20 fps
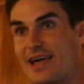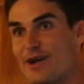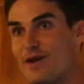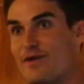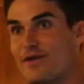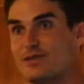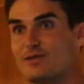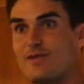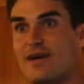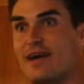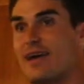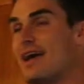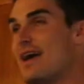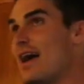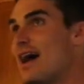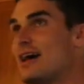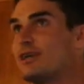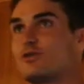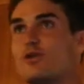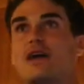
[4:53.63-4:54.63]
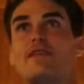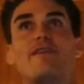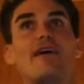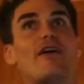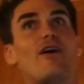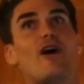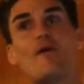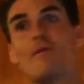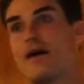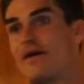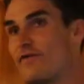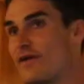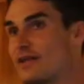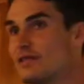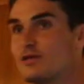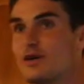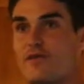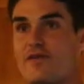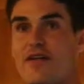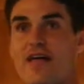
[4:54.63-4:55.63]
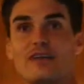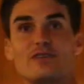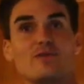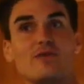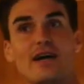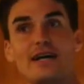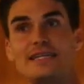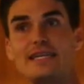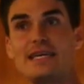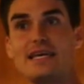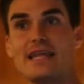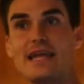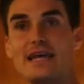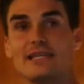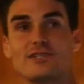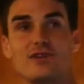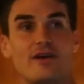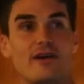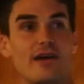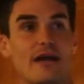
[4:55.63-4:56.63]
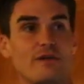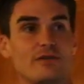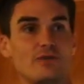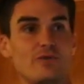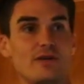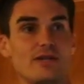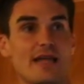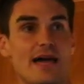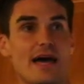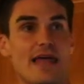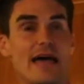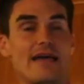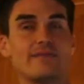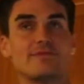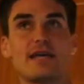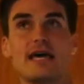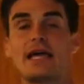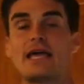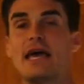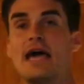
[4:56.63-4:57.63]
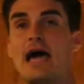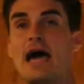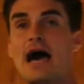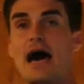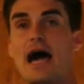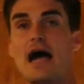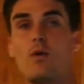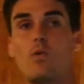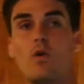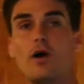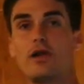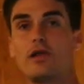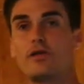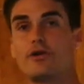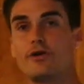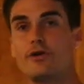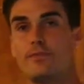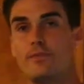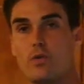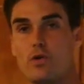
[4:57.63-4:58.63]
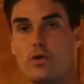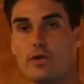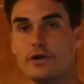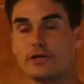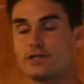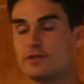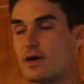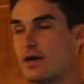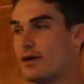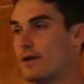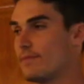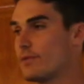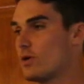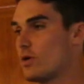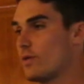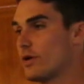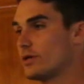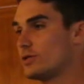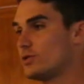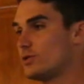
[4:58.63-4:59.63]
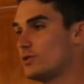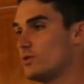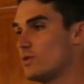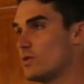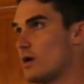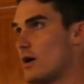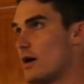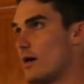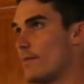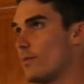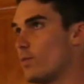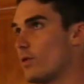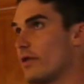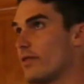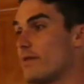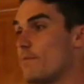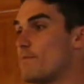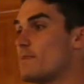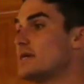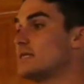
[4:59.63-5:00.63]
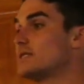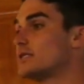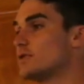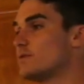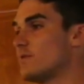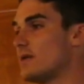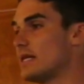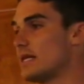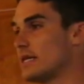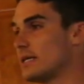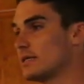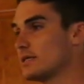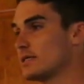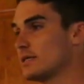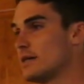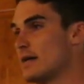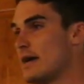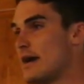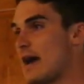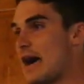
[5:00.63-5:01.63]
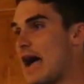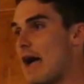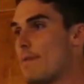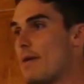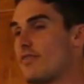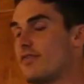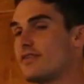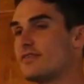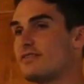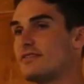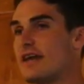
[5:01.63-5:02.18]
hangovers. I'm like, so I invited all my friends over. That's what I did. I started out doing that. And I was like, I want to learn more. So I ended up going to one of the business meetings. I met this